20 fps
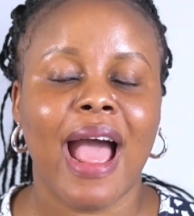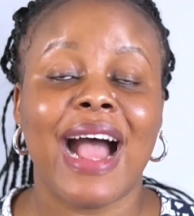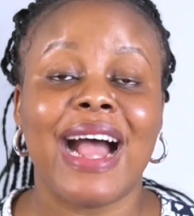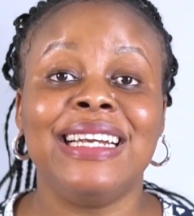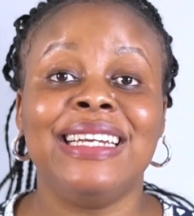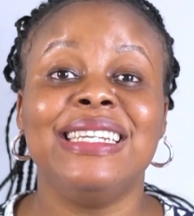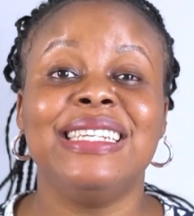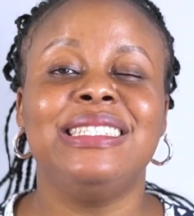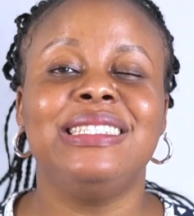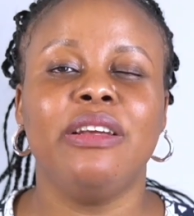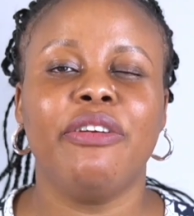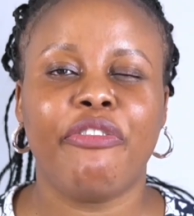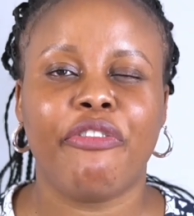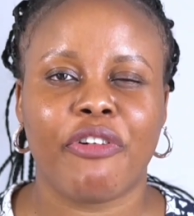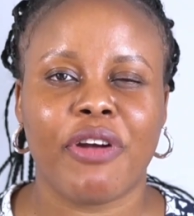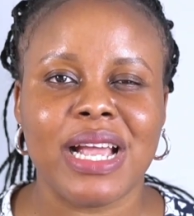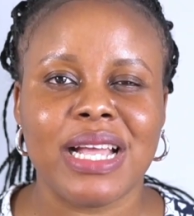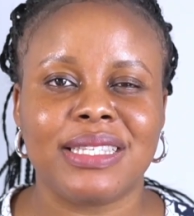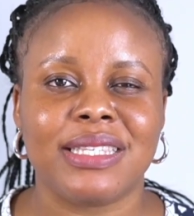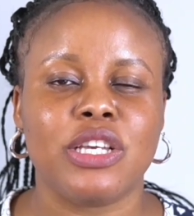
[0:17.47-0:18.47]
And the
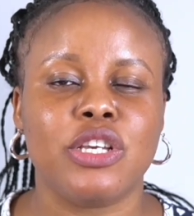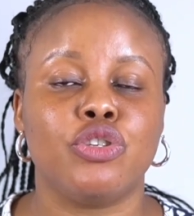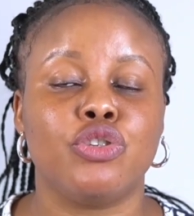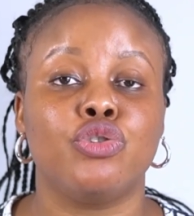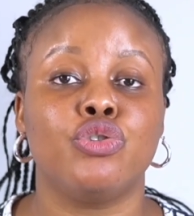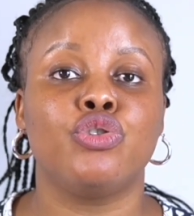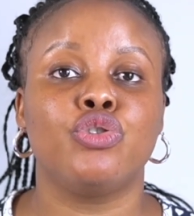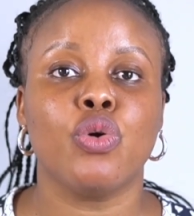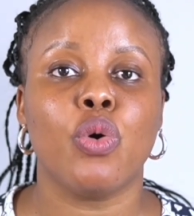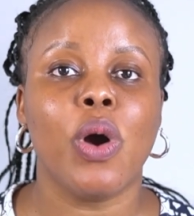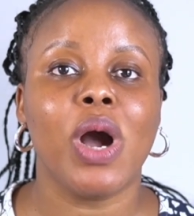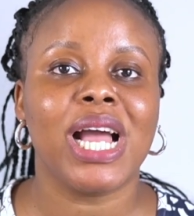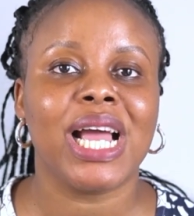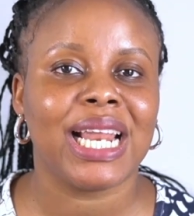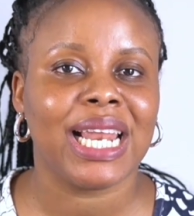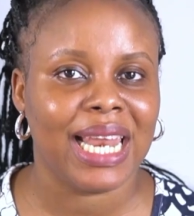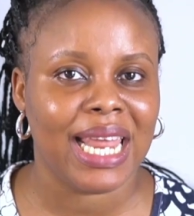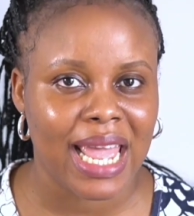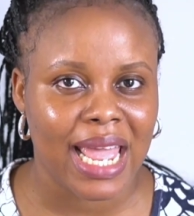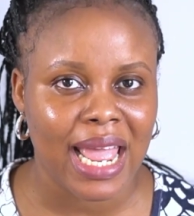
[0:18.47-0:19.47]
difference is so
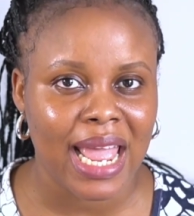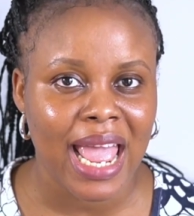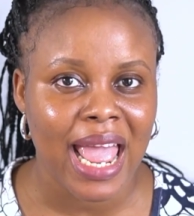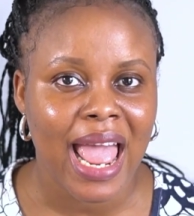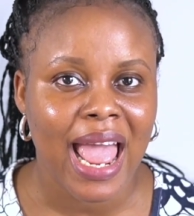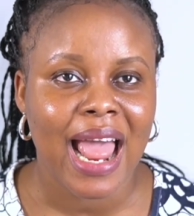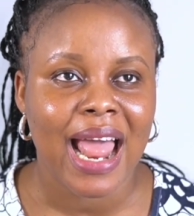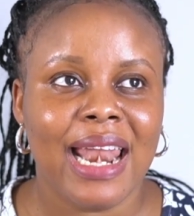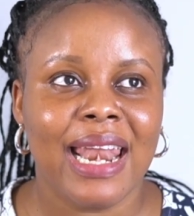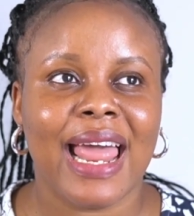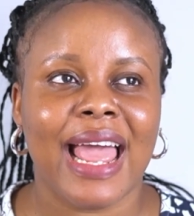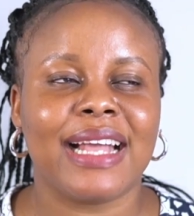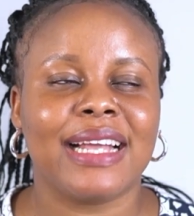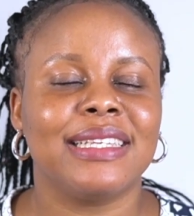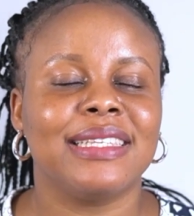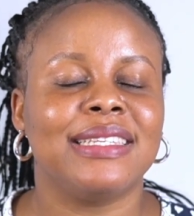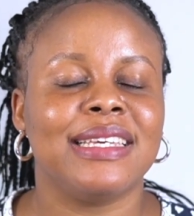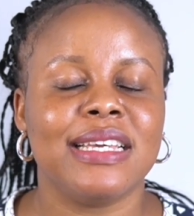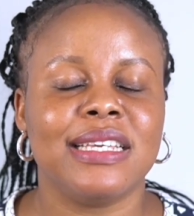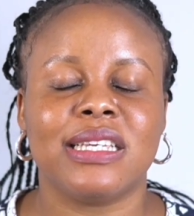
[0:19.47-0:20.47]
clear. Like
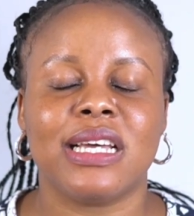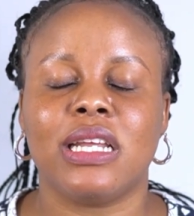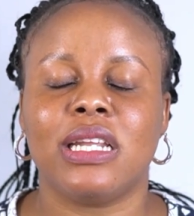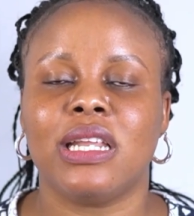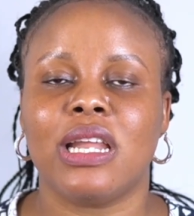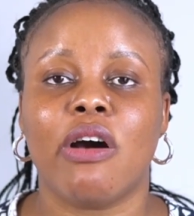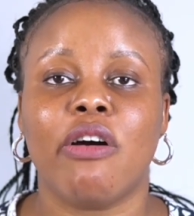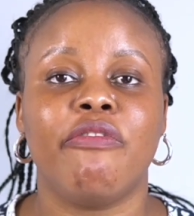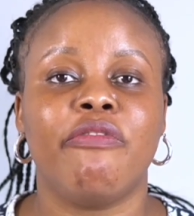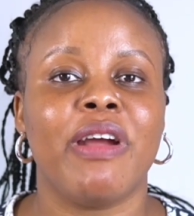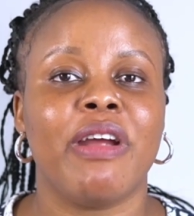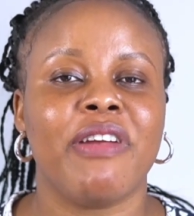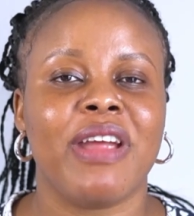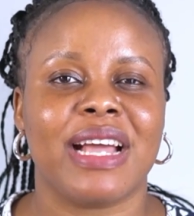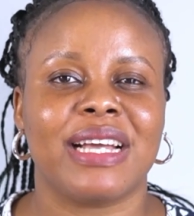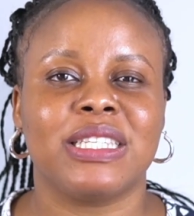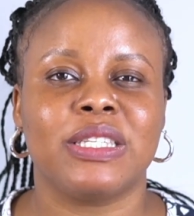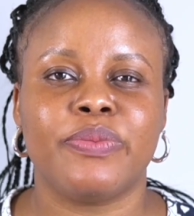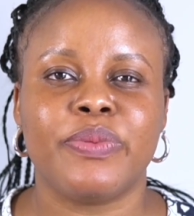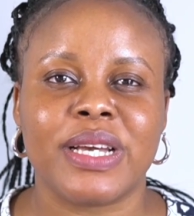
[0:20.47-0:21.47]
things are now very
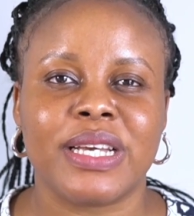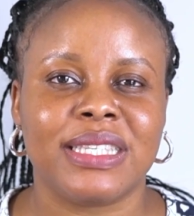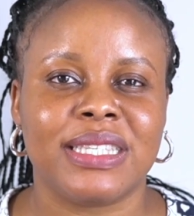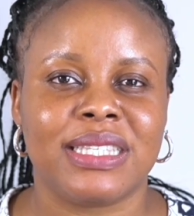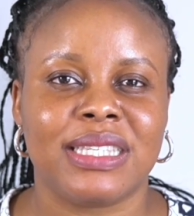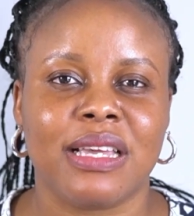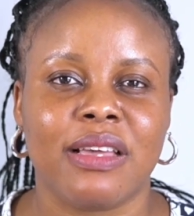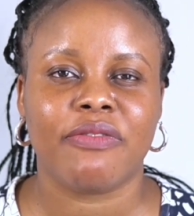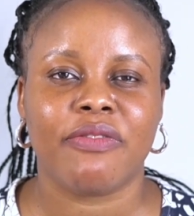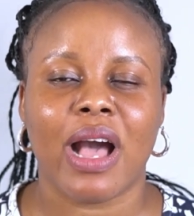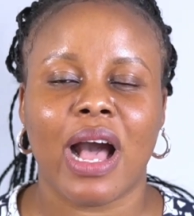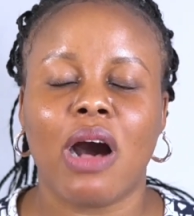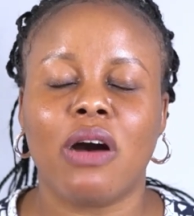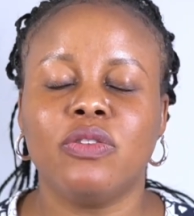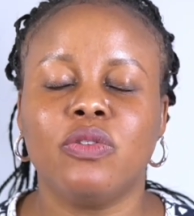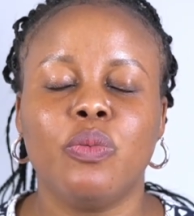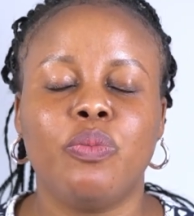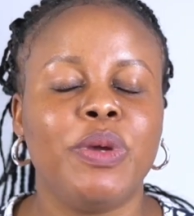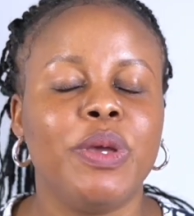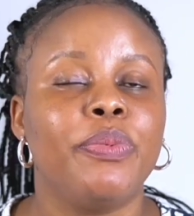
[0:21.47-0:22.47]
expensive. How
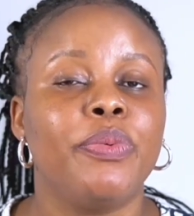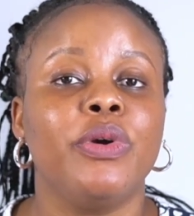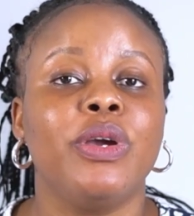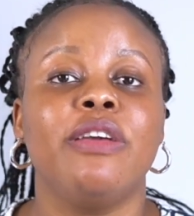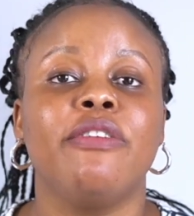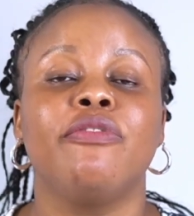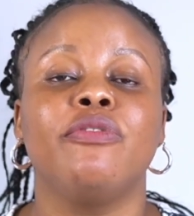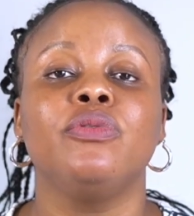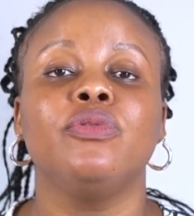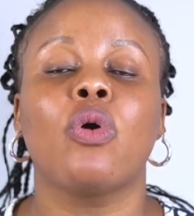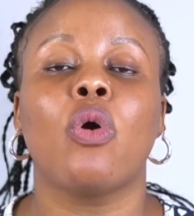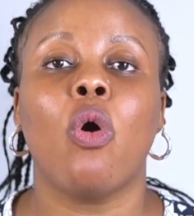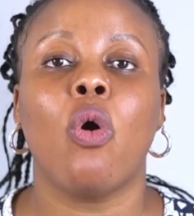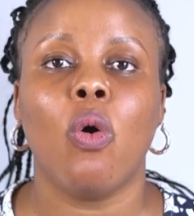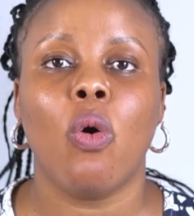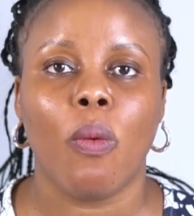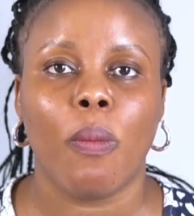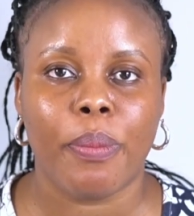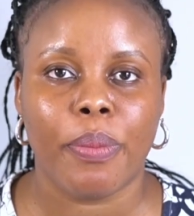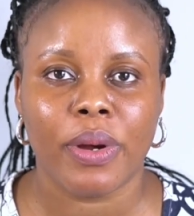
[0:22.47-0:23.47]
do people even
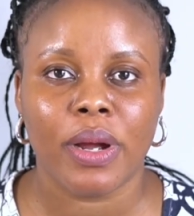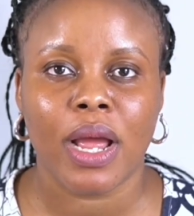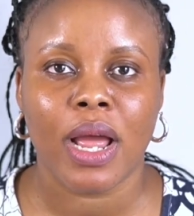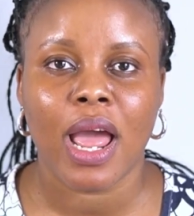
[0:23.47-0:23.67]
cope?